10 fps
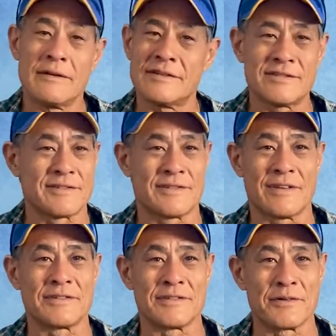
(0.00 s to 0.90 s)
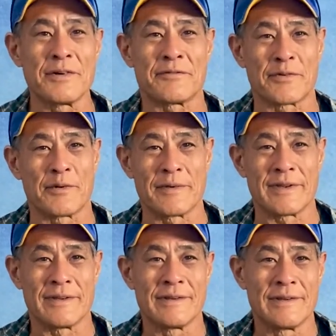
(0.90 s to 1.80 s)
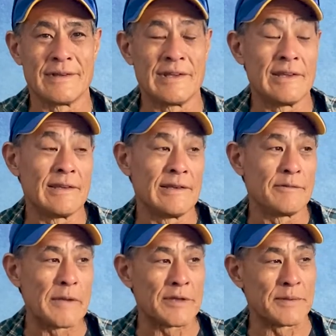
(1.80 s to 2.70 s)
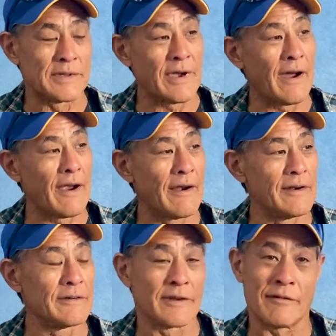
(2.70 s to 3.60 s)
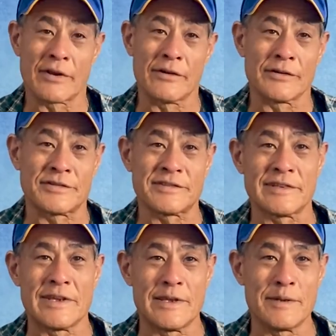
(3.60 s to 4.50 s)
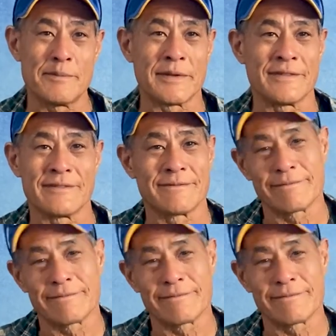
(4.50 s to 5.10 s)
just doesn't do it for me. Makes me tired and I want to go to sleep. And